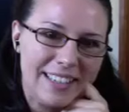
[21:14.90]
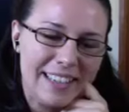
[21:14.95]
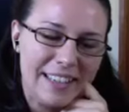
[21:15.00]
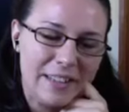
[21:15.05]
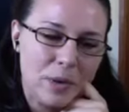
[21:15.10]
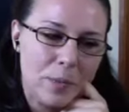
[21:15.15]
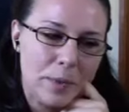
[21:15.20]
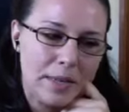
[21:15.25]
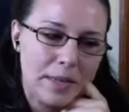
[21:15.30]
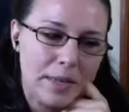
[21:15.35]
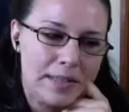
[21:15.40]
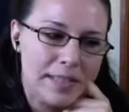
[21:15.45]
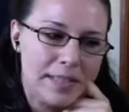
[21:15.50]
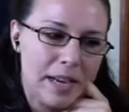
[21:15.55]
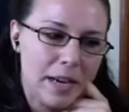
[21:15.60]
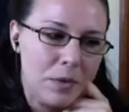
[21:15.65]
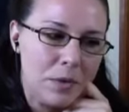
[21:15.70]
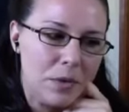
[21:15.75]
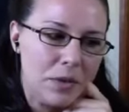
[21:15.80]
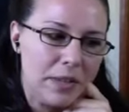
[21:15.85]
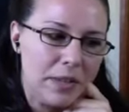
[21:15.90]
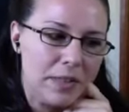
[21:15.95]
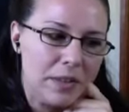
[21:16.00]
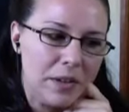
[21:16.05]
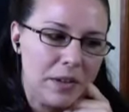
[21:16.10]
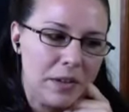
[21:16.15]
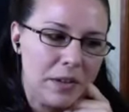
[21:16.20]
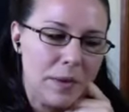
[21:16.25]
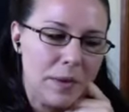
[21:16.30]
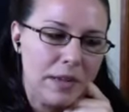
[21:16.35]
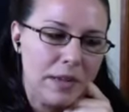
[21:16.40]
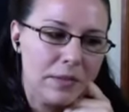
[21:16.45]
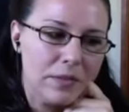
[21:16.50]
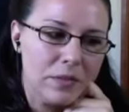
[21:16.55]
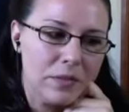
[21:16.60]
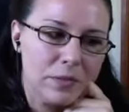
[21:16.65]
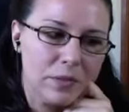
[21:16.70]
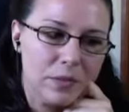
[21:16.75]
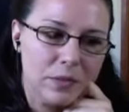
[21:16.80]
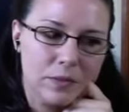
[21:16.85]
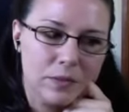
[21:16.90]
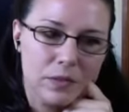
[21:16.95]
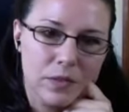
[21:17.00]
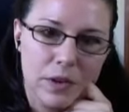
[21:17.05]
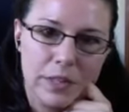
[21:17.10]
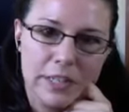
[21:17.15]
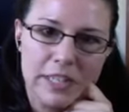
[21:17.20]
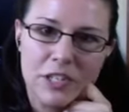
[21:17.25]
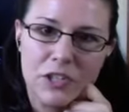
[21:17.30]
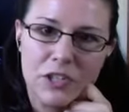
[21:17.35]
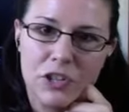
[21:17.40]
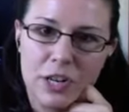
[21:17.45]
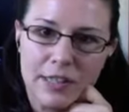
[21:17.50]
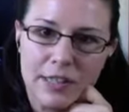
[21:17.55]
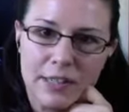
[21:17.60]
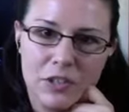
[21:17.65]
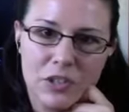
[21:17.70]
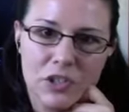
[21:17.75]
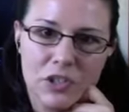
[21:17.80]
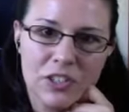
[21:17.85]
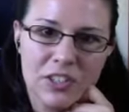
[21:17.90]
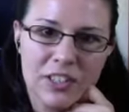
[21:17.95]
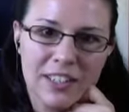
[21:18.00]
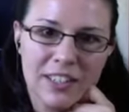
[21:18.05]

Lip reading: And then by the time you get there, it might have already changed.